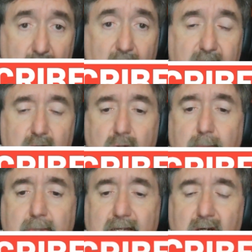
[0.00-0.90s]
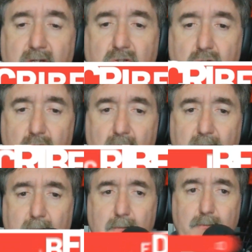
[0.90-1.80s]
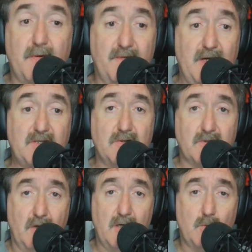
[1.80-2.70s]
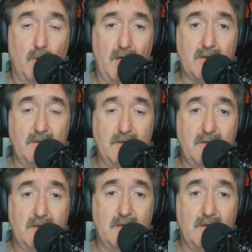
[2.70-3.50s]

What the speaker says: If you can be a good professional dog walker,